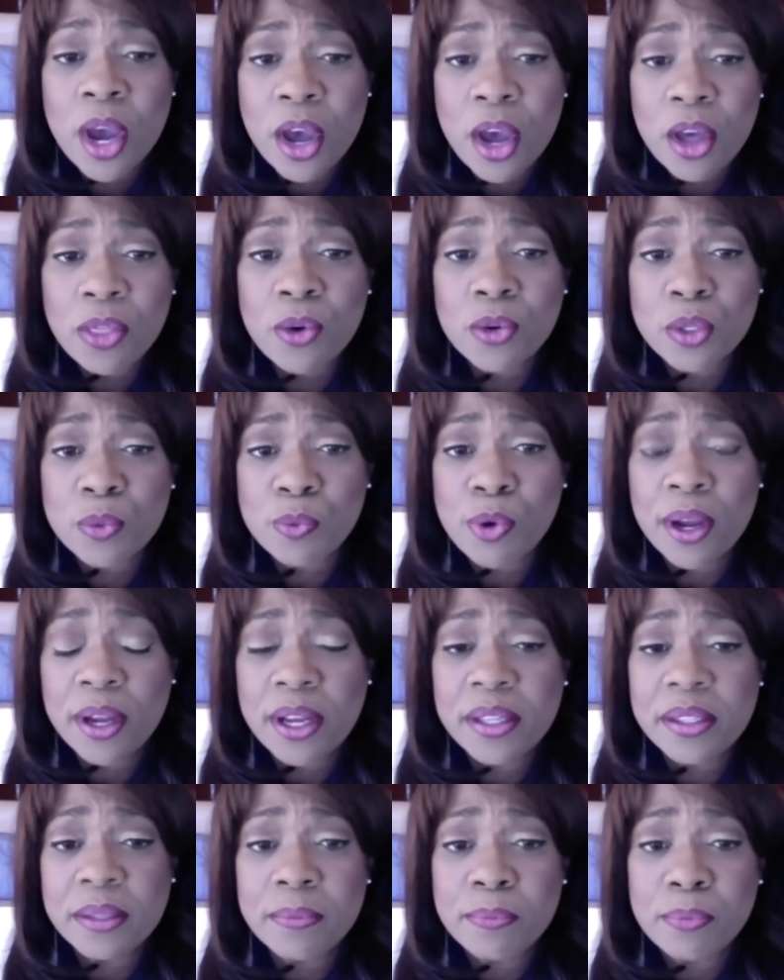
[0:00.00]
those
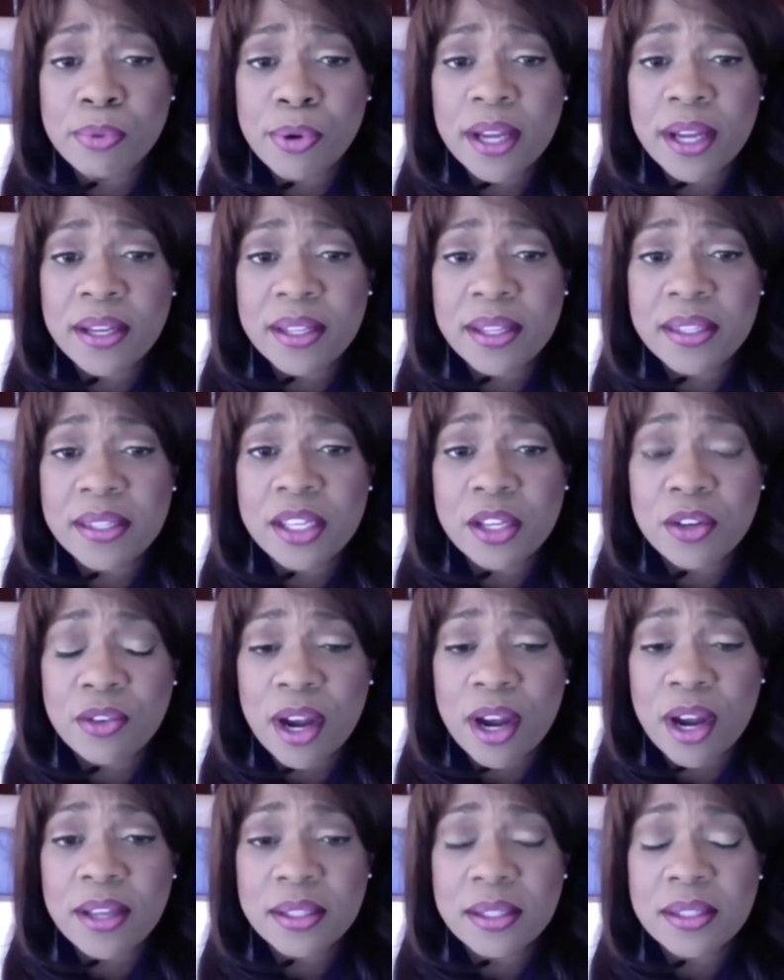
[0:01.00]
pregnancy
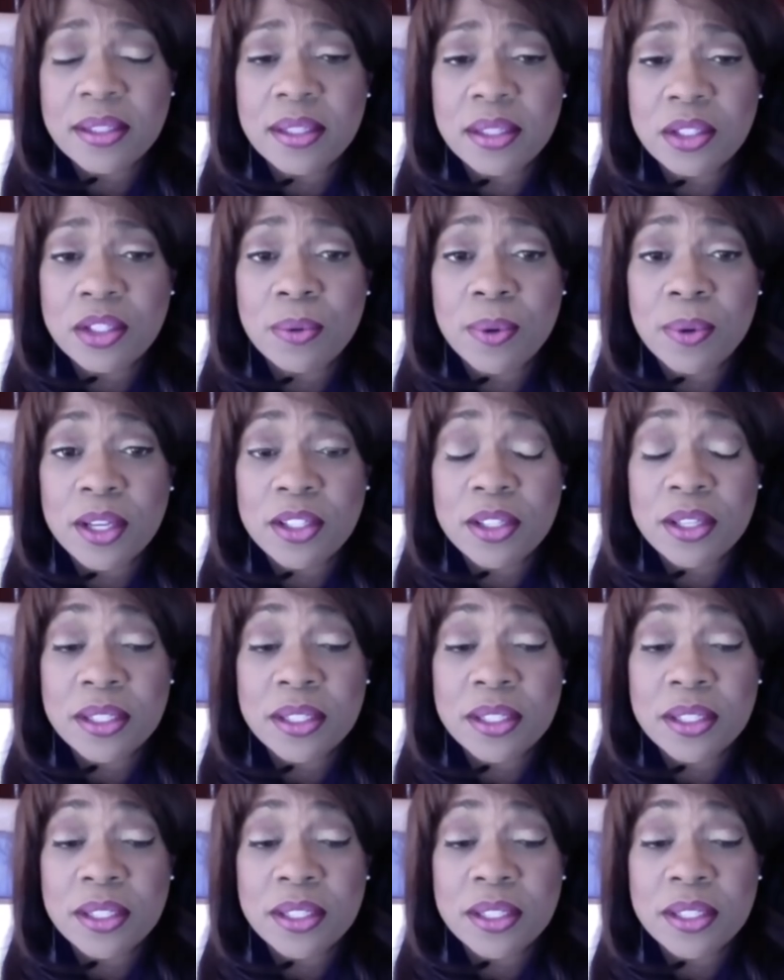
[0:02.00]
crisis situations.